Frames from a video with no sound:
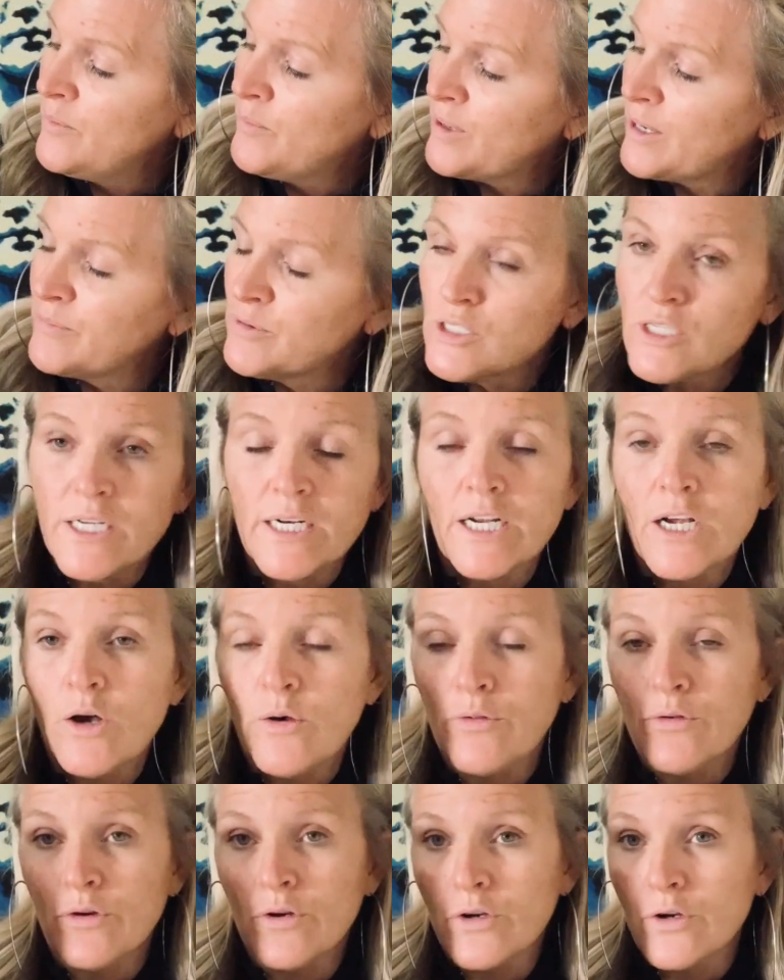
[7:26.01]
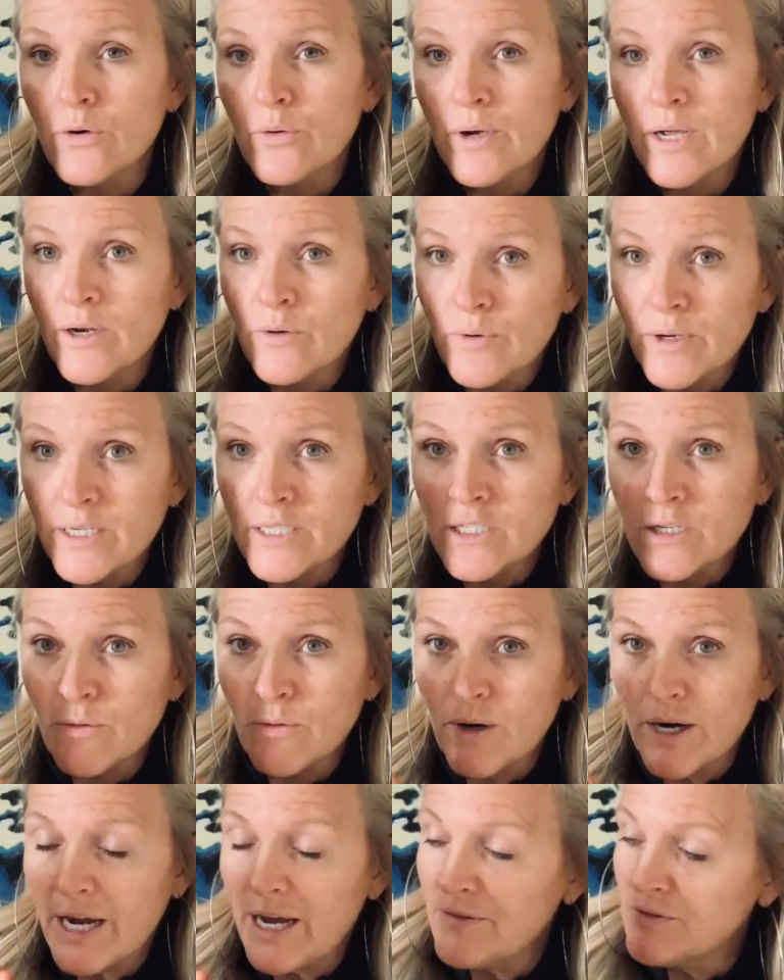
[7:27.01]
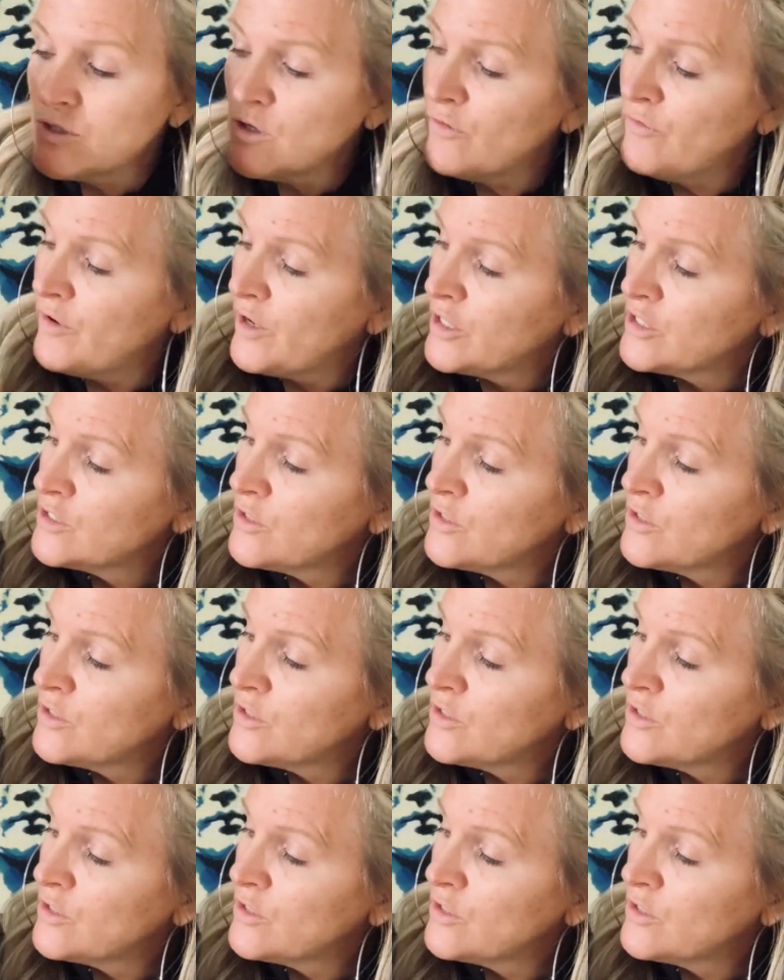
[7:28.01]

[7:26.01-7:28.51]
But I'm just gonna go through and read to you what I have so far.